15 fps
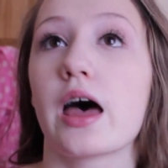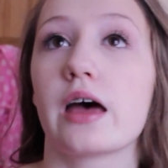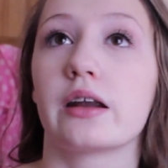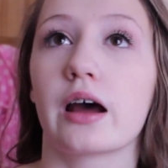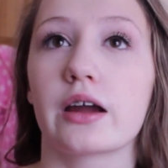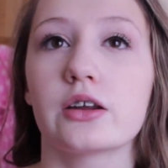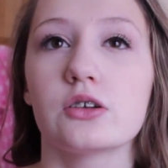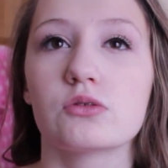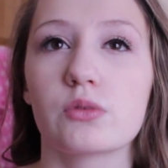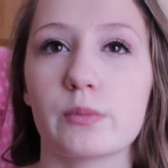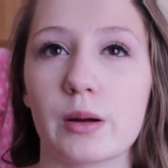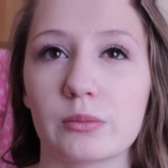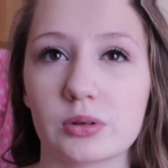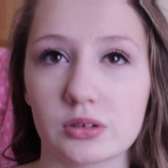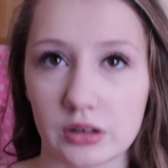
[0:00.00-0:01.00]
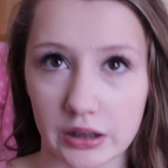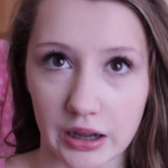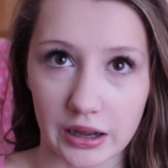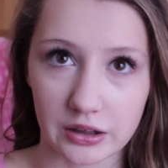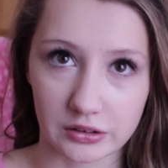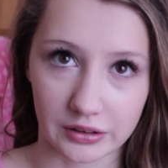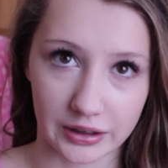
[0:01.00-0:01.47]
and I remember
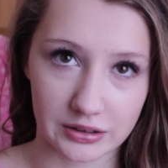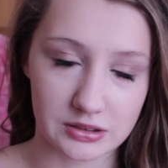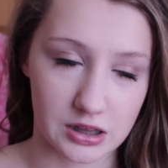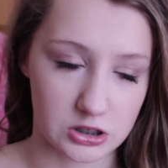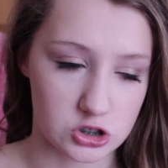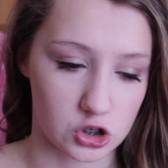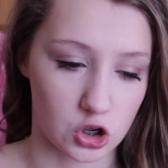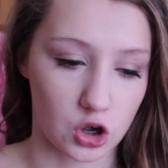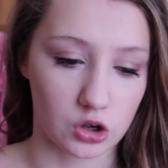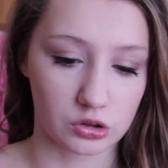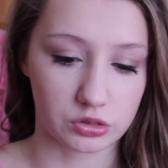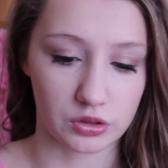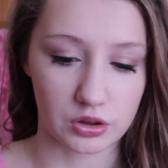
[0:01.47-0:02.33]
like I liked that song,